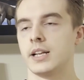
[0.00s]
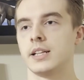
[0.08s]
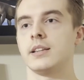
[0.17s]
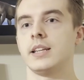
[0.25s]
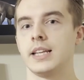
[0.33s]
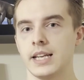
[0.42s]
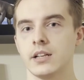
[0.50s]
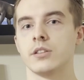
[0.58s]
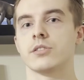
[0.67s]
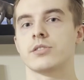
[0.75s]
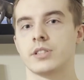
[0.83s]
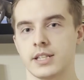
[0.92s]
in the
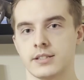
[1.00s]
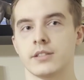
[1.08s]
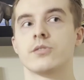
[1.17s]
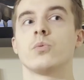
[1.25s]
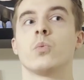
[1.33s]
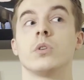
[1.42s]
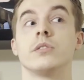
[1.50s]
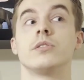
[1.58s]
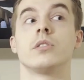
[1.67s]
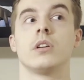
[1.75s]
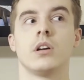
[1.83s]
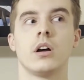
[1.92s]
English sentence
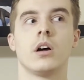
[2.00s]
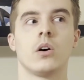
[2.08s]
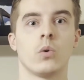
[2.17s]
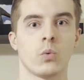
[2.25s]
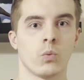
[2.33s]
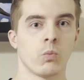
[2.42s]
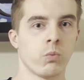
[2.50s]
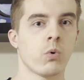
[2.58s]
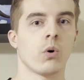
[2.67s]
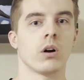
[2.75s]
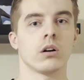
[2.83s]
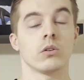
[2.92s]
was
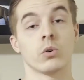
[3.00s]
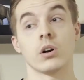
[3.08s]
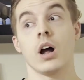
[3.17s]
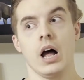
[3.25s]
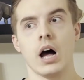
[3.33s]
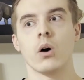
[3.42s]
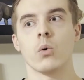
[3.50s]
war or a